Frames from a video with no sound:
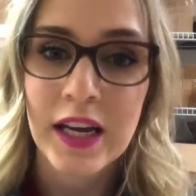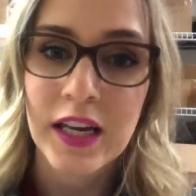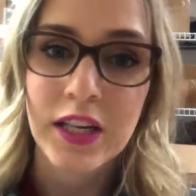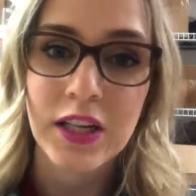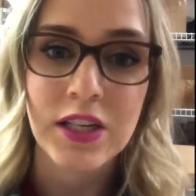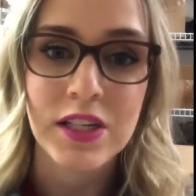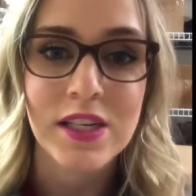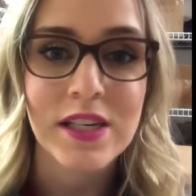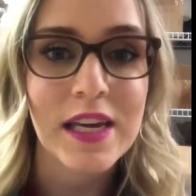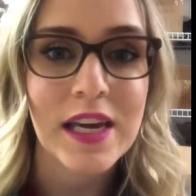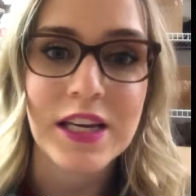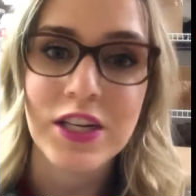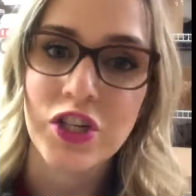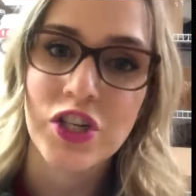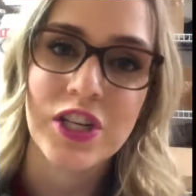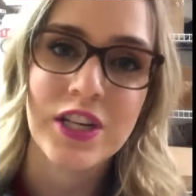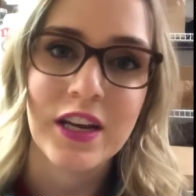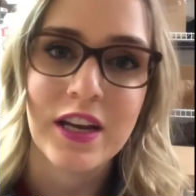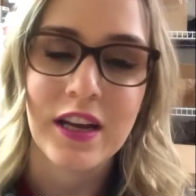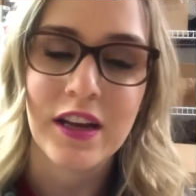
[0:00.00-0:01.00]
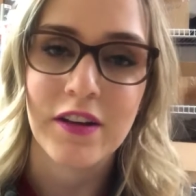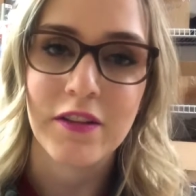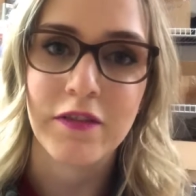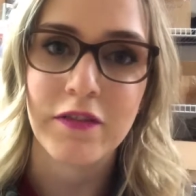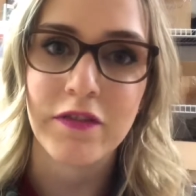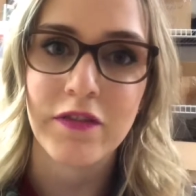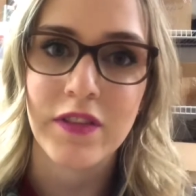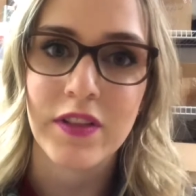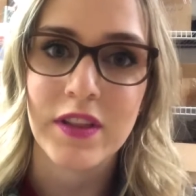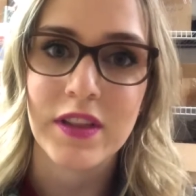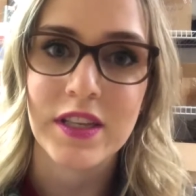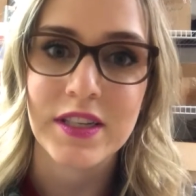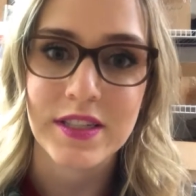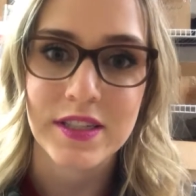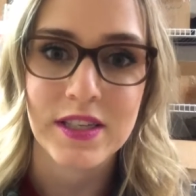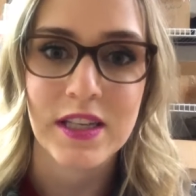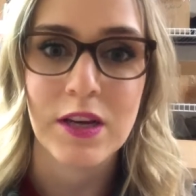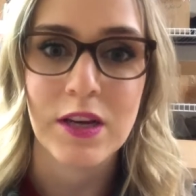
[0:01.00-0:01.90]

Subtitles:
in gauging if this